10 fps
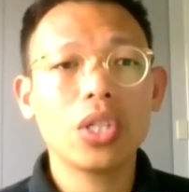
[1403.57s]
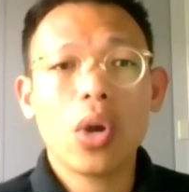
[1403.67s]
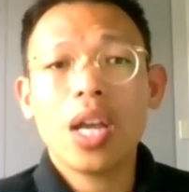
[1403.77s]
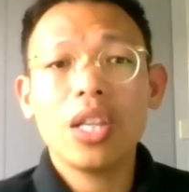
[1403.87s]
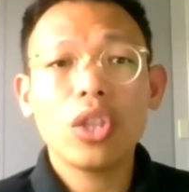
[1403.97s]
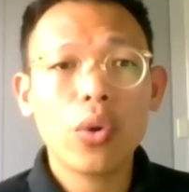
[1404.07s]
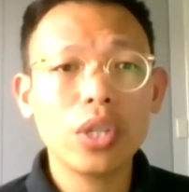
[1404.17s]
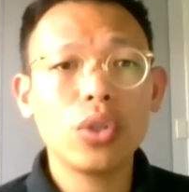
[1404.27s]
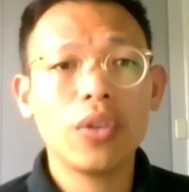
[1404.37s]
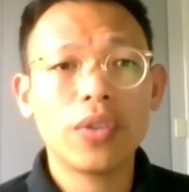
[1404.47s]
So under
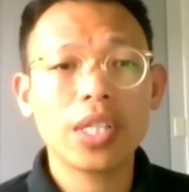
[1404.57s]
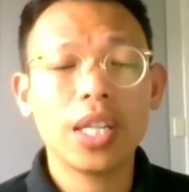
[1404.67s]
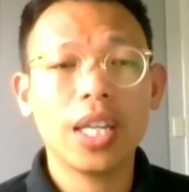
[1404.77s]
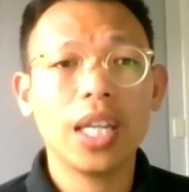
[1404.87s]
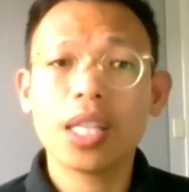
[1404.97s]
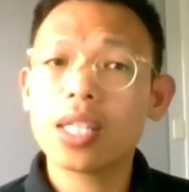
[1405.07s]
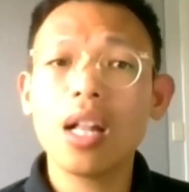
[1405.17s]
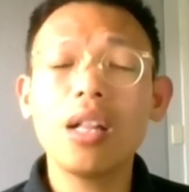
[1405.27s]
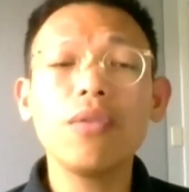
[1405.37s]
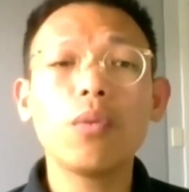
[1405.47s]
Torrens University
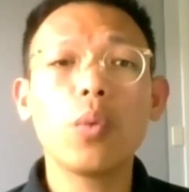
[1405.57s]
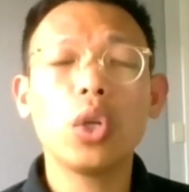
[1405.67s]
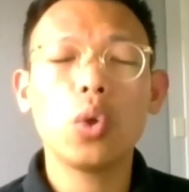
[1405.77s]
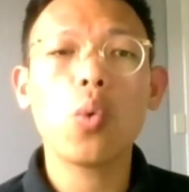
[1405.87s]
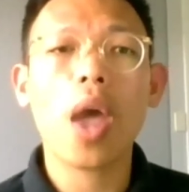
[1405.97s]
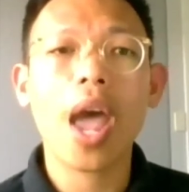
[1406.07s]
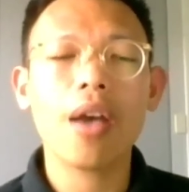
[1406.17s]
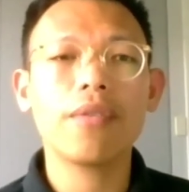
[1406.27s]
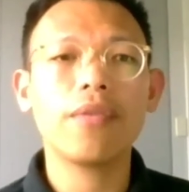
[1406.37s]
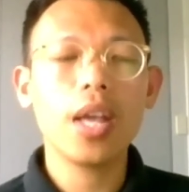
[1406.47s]
itself, we do
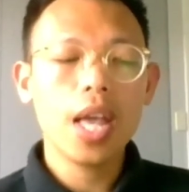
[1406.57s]
have